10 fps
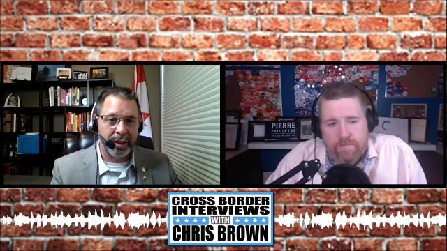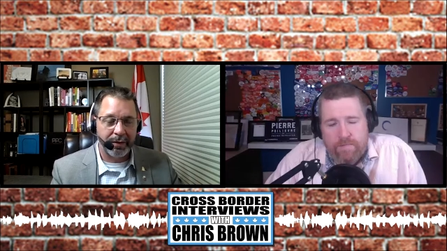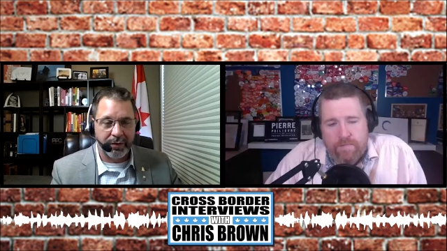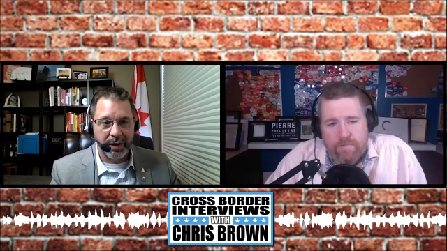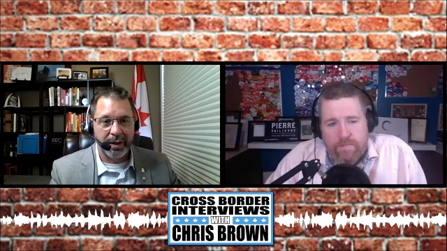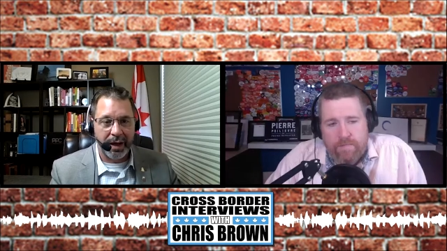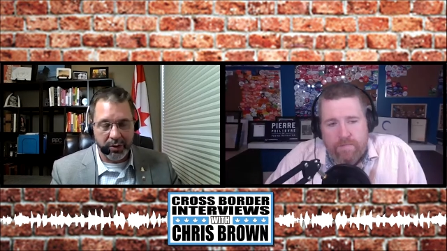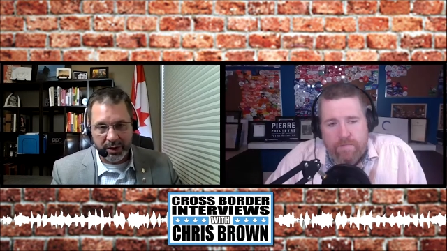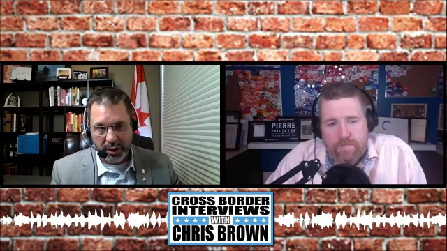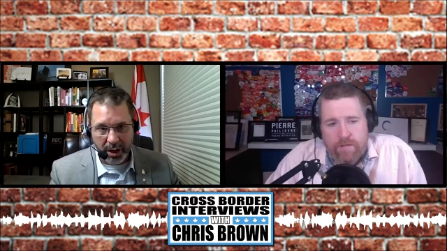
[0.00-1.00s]
Speaker 1: in front of the
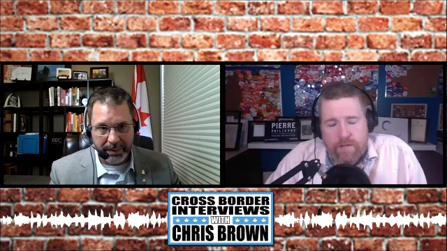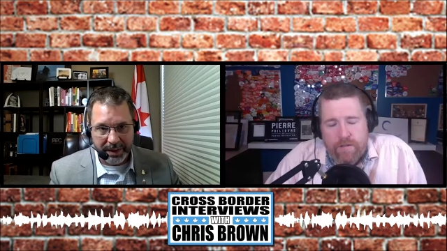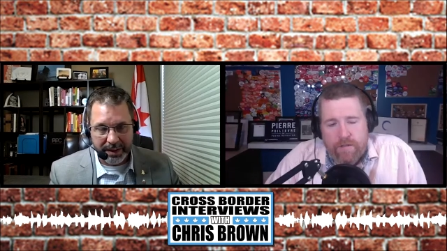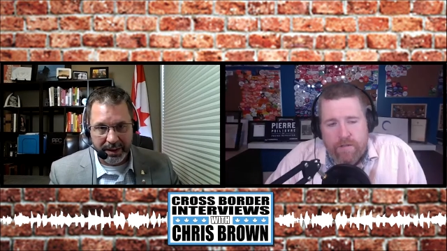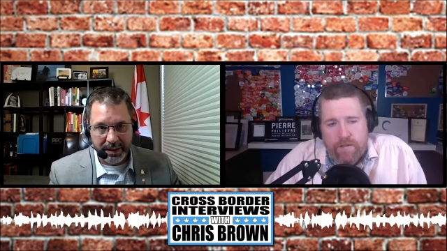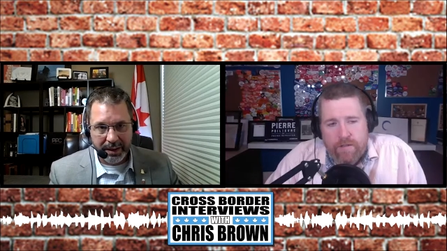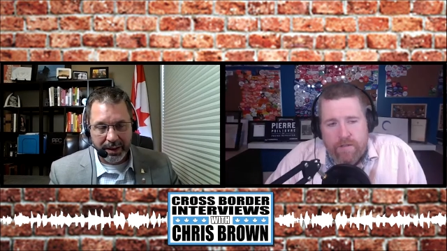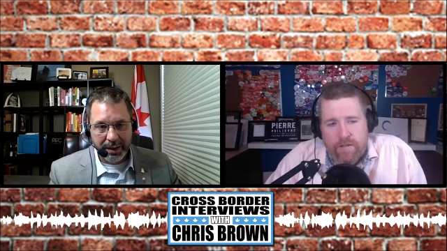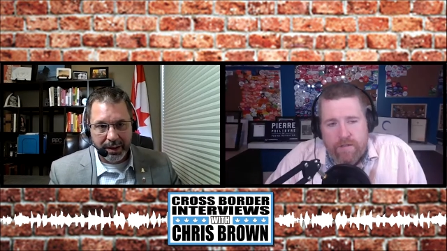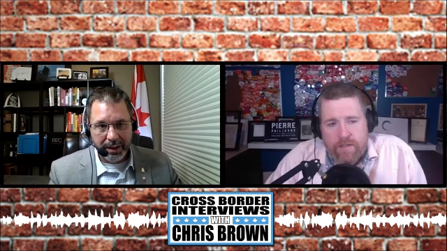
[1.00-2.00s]
House of Commons.
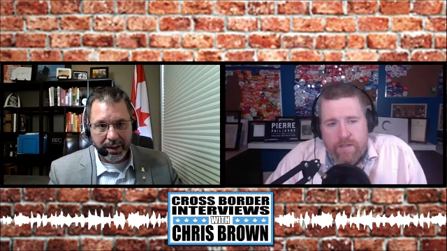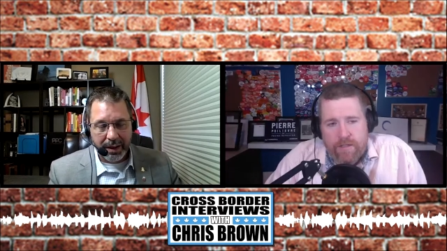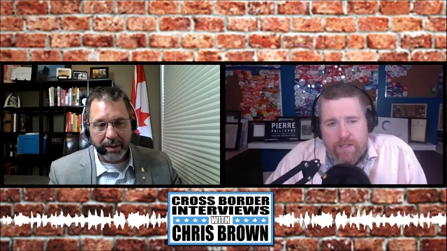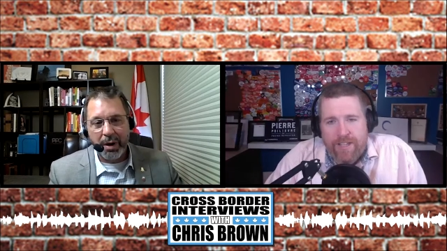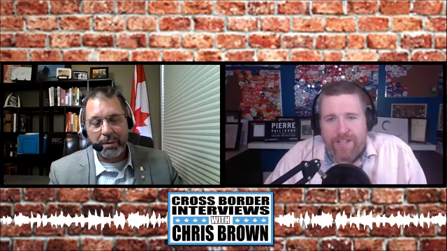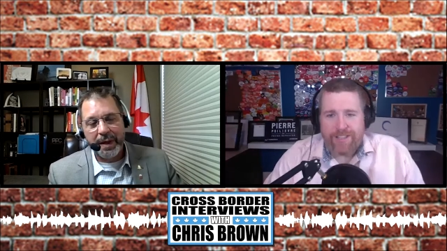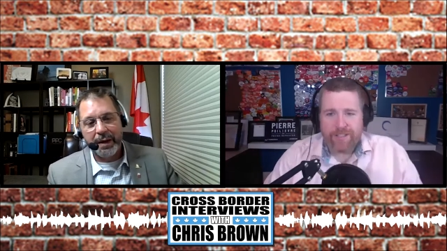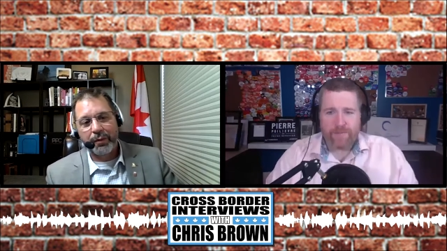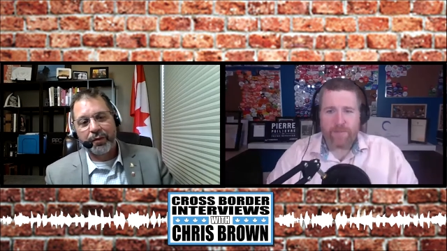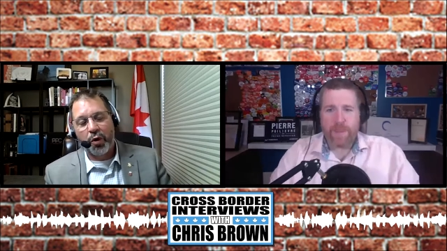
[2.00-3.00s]
I'm not
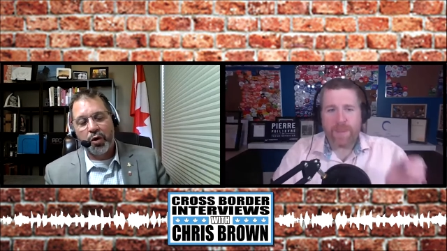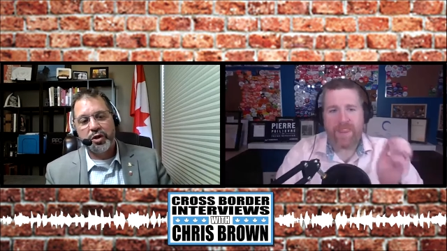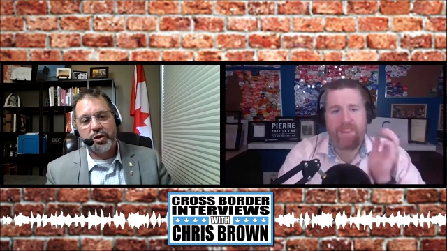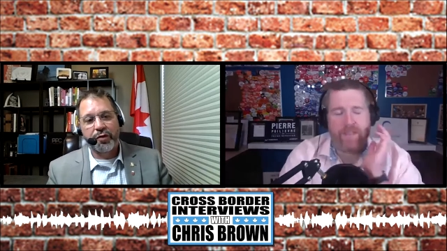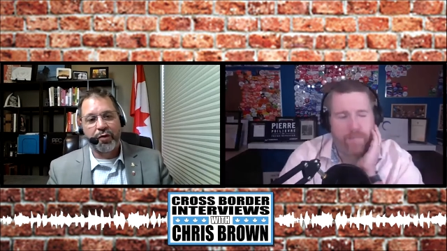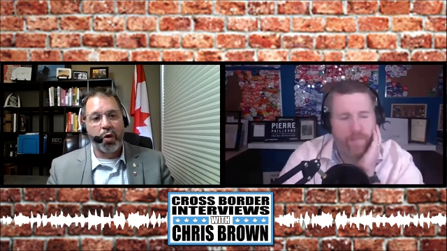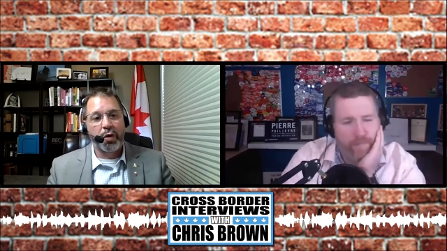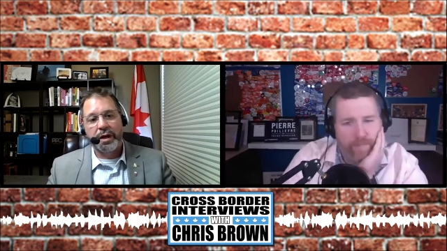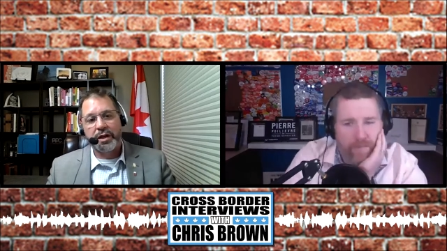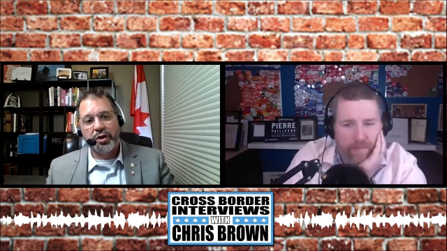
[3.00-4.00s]
being forced to
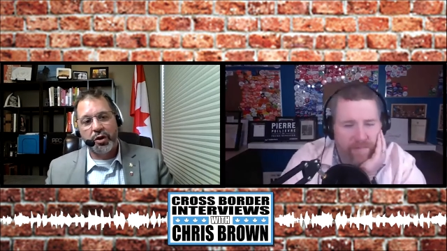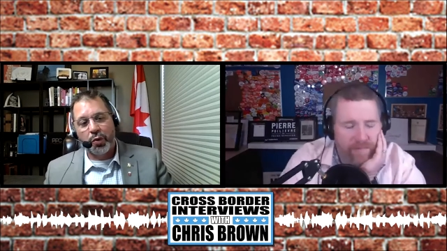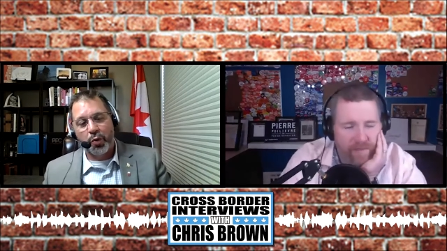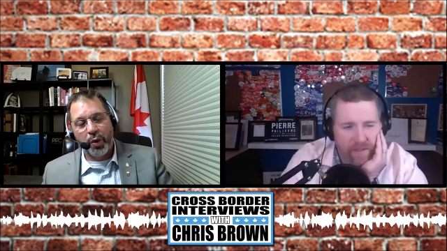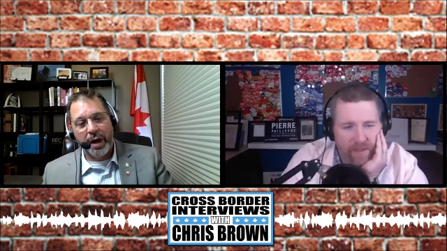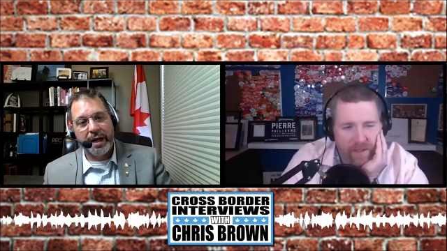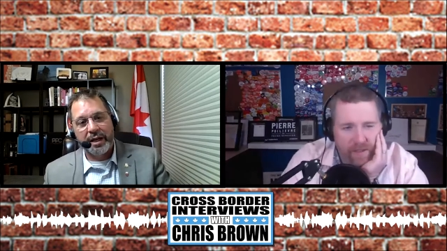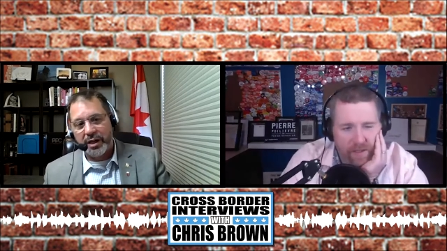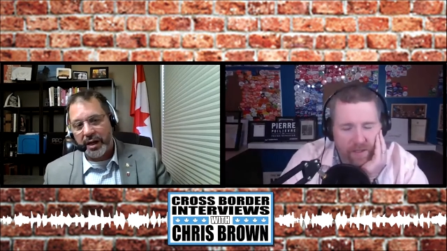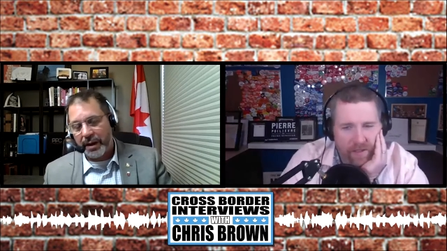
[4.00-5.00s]
vote in a certain
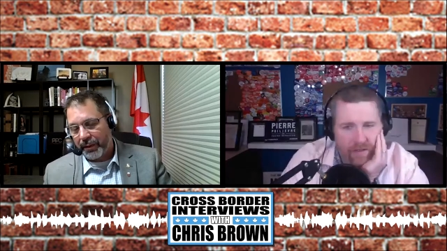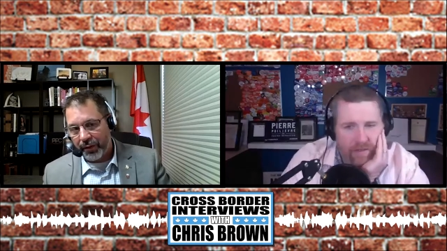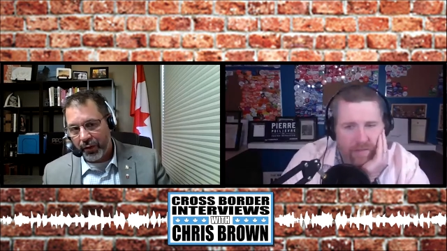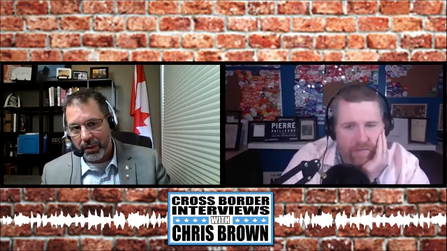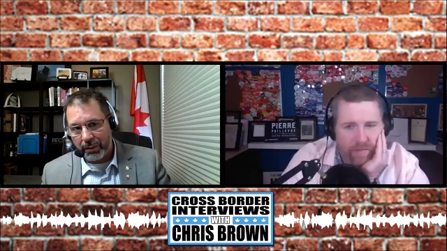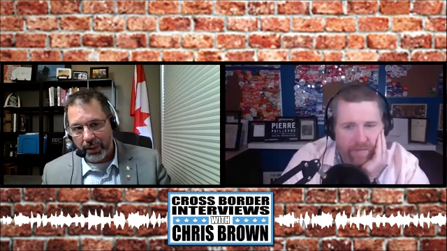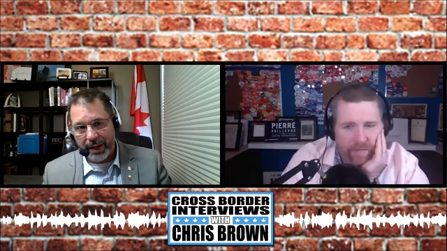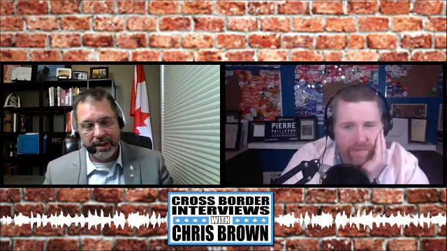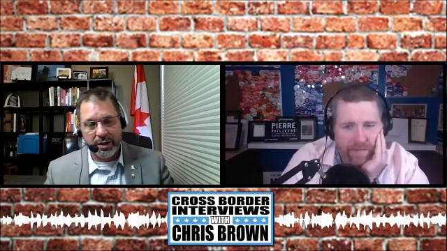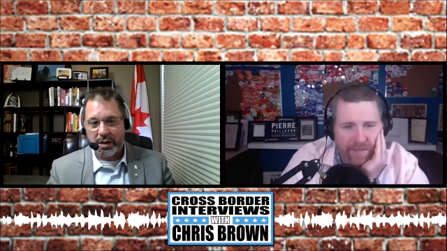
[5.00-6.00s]
way, shape, or form,
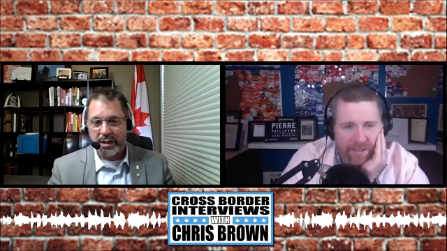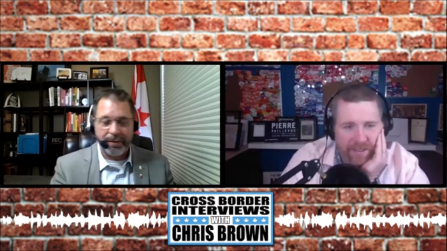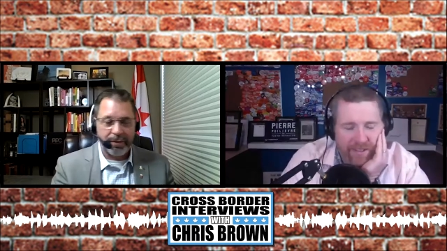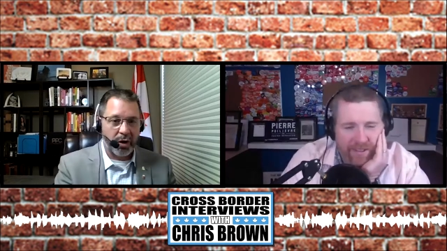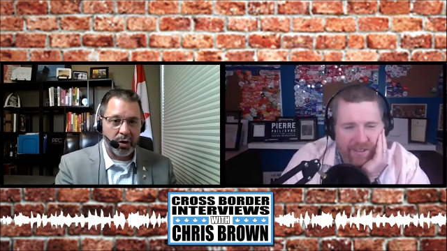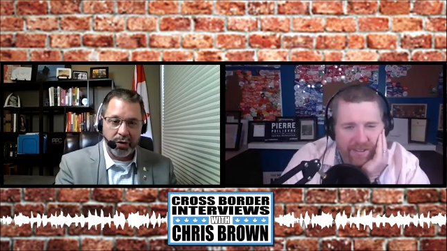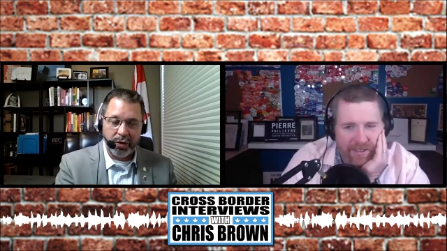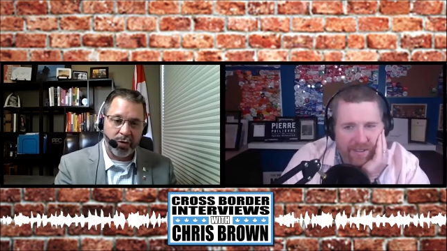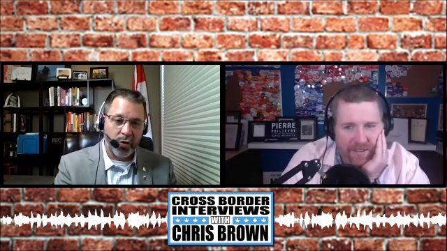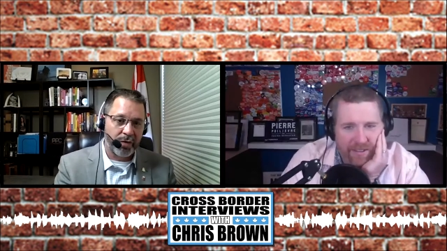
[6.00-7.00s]
right? As long as I follow
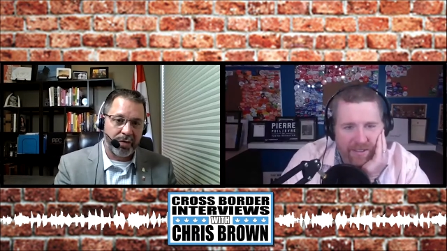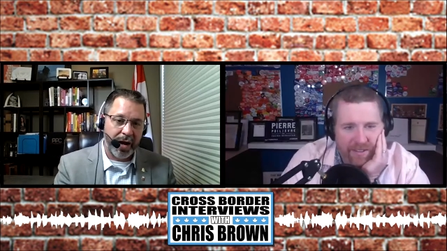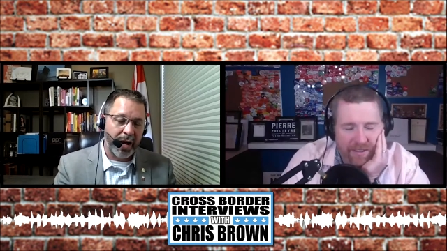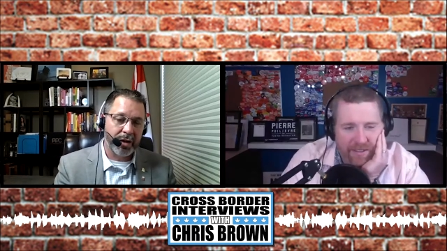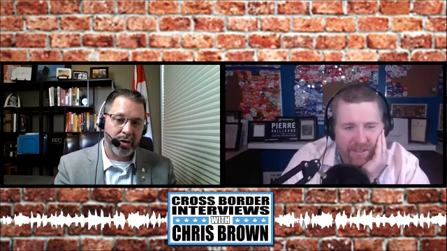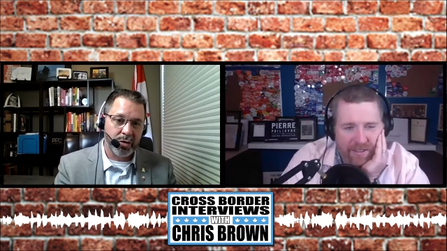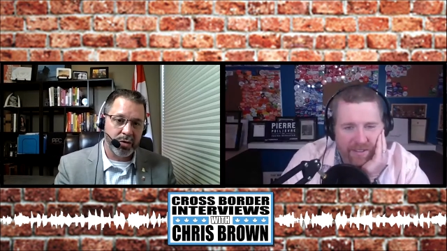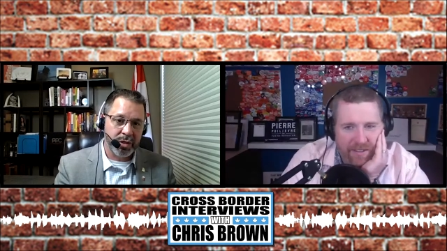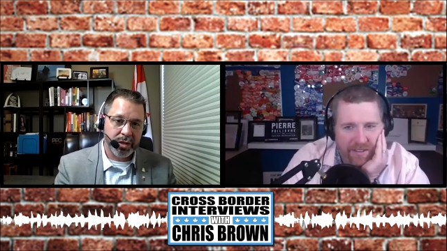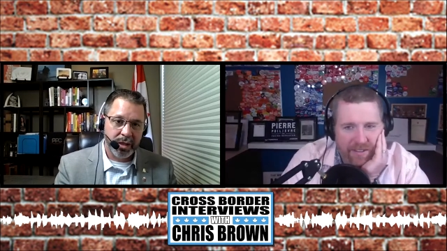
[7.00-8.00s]
the four
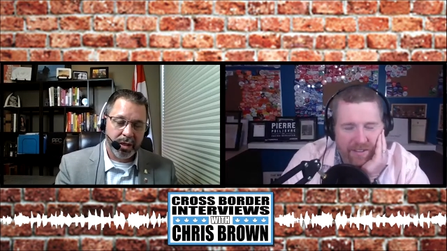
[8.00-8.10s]
values,